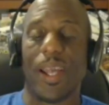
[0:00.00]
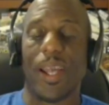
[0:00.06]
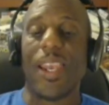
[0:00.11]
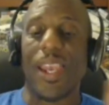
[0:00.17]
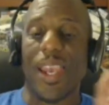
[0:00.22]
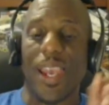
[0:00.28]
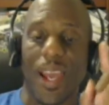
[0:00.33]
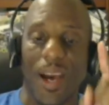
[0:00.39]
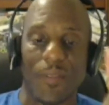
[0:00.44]

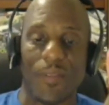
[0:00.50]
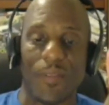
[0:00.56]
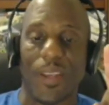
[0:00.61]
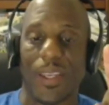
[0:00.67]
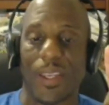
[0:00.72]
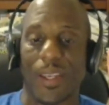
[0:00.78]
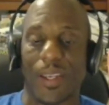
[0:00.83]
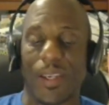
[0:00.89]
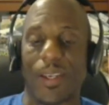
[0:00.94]

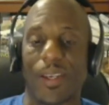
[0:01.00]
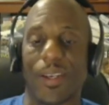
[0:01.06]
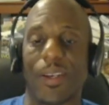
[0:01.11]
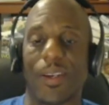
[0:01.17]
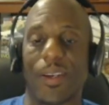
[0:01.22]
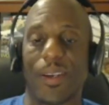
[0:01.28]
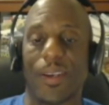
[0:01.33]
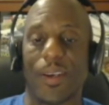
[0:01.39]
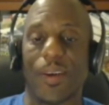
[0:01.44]
loving,
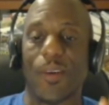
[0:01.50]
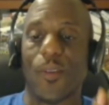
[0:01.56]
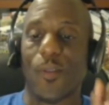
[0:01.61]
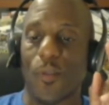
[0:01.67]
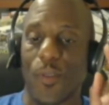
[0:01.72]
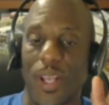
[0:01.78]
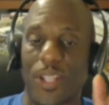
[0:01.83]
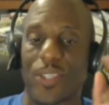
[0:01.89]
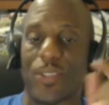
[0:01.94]

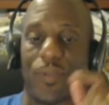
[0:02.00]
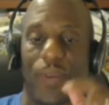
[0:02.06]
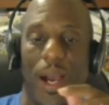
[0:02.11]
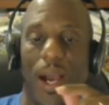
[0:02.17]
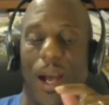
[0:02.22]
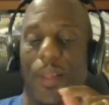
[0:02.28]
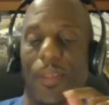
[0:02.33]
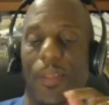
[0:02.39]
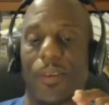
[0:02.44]
rich
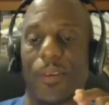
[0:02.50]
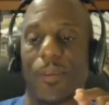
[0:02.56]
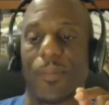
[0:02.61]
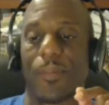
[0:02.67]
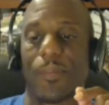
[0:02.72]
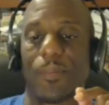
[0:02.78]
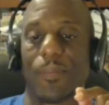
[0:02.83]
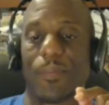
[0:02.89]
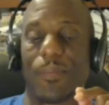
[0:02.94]
Father,
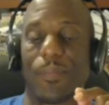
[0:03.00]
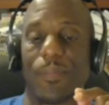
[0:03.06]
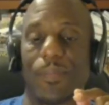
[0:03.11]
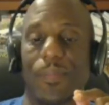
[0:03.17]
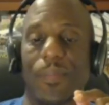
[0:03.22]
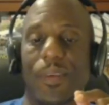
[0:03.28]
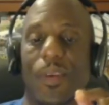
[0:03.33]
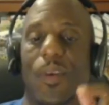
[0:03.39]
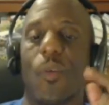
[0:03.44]

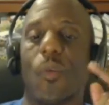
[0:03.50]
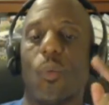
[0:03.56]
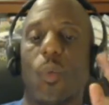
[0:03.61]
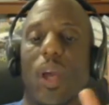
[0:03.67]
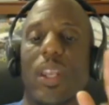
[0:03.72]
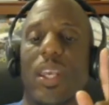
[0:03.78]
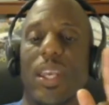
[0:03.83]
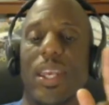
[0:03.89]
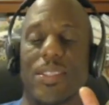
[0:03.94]

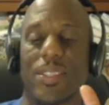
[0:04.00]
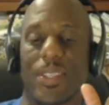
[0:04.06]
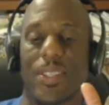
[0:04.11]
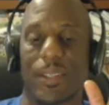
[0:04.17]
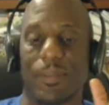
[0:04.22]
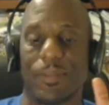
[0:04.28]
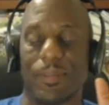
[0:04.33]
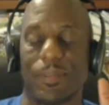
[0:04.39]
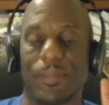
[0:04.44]
what is
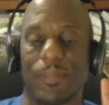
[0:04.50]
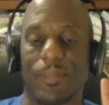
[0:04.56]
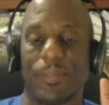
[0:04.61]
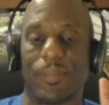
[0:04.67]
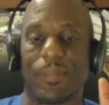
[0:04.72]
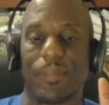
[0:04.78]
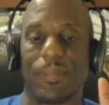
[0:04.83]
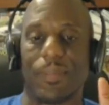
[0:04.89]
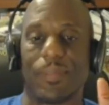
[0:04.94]
it
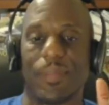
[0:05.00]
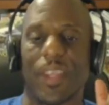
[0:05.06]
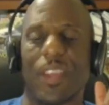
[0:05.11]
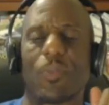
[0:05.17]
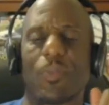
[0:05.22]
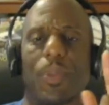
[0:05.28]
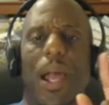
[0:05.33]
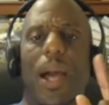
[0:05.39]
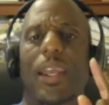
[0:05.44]

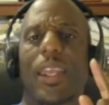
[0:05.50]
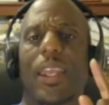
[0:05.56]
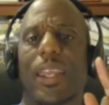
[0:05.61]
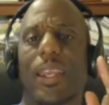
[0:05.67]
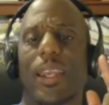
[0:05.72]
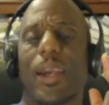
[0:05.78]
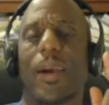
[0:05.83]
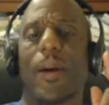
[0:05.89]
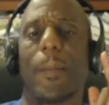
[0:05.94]
that's
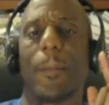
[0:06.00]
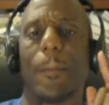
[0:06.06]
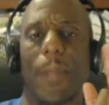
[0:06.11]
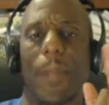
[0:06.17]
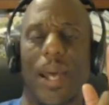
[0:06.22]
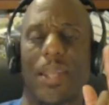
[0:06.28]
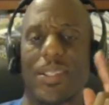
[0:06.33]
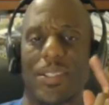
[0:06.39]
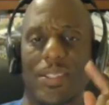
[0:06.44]
blocking
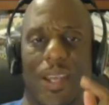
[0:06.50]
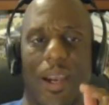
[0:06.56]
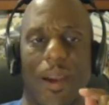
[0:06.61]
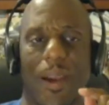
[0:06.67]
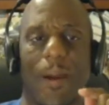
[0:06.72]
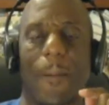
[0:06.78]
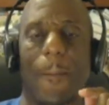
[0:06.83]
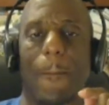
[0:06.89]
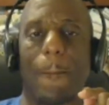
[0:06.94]
my desire?